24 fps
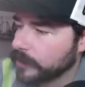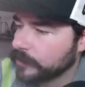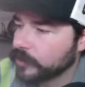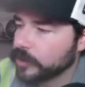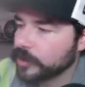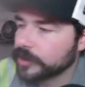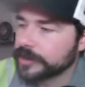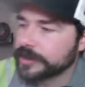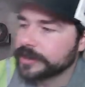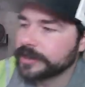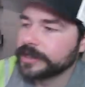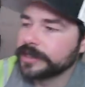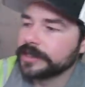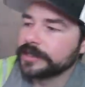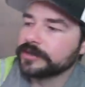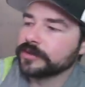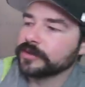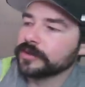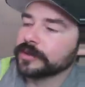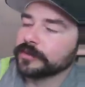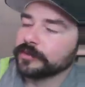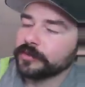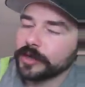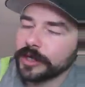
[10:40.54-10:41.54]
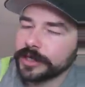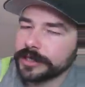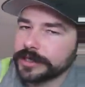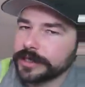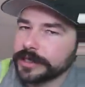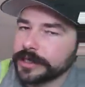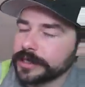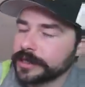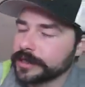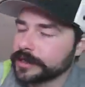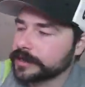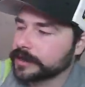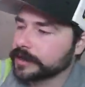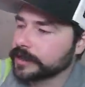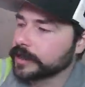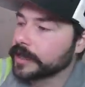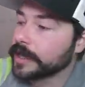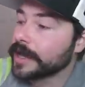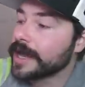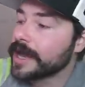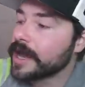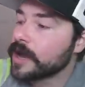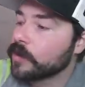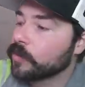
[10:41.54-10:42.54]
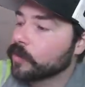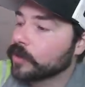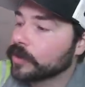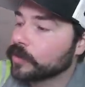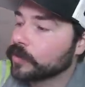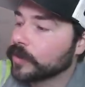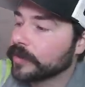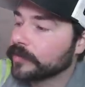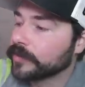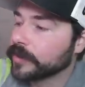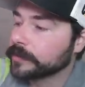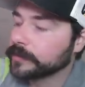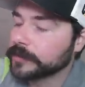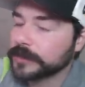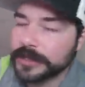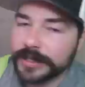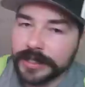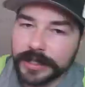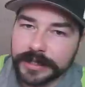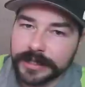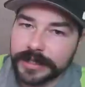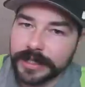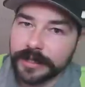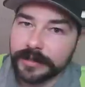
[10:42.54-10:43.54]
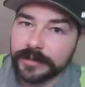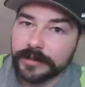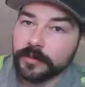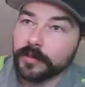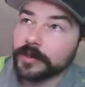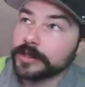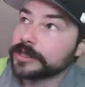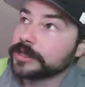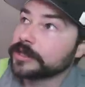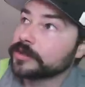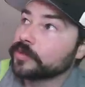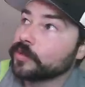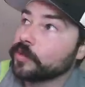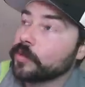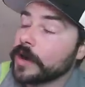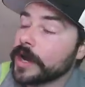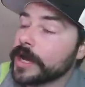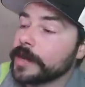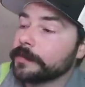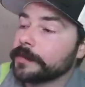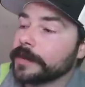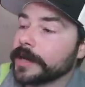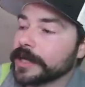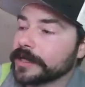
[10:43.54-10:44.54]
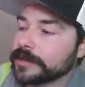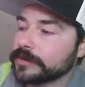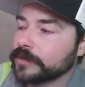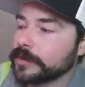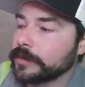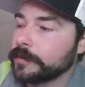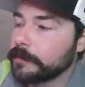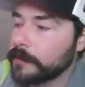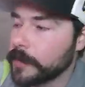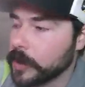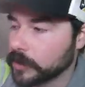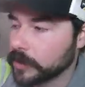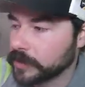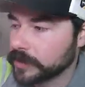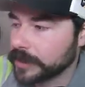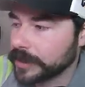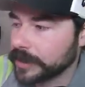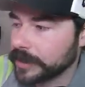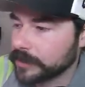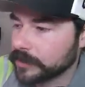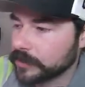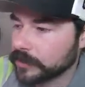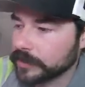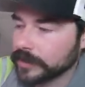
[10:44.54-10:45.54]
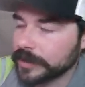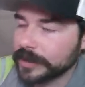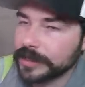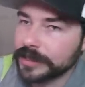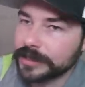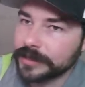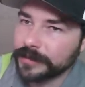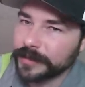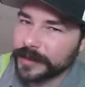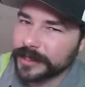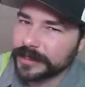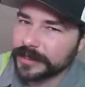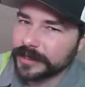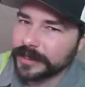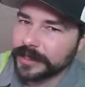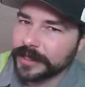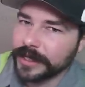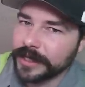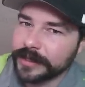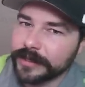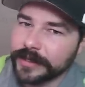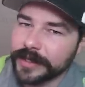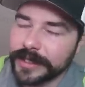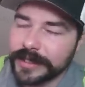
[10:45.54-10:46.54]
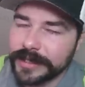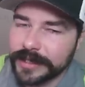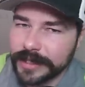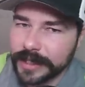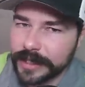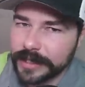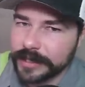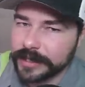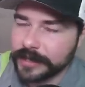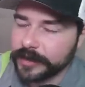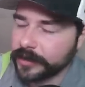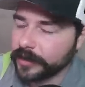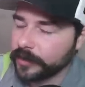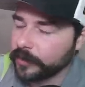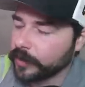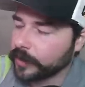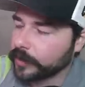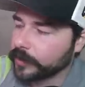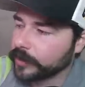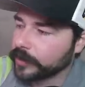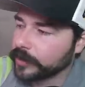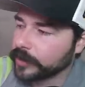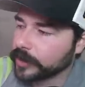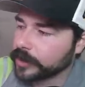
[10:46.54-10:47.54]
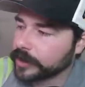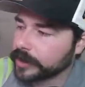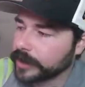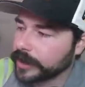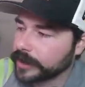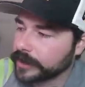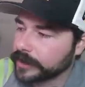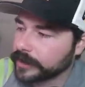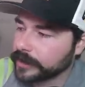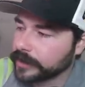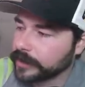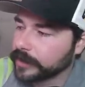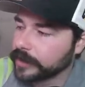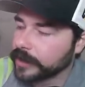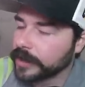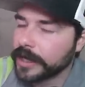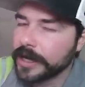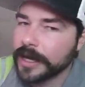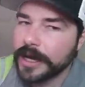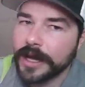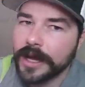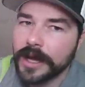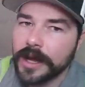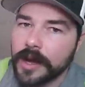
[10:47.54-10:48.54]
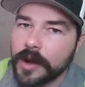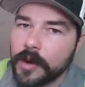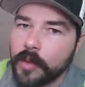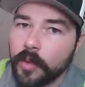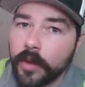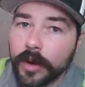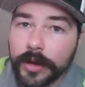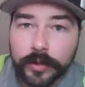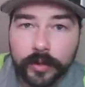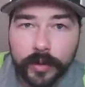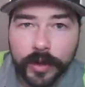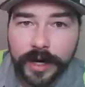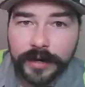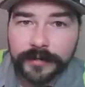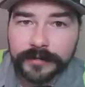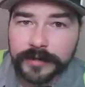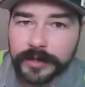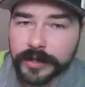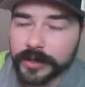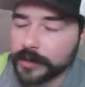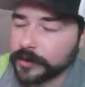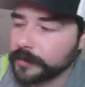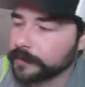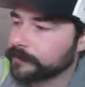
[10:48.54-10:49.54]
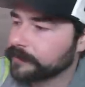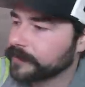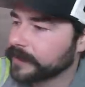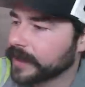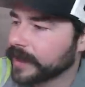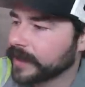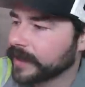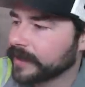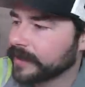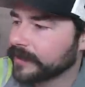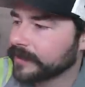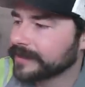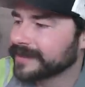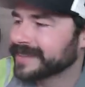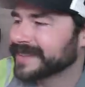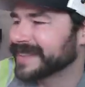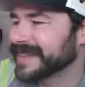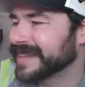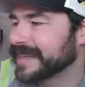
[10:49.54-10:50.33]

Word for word: version diesel compression ignition would rev up to 6,000, which is way past what most diesels, especially like that stationary one we were looking at there, would rev to. Now,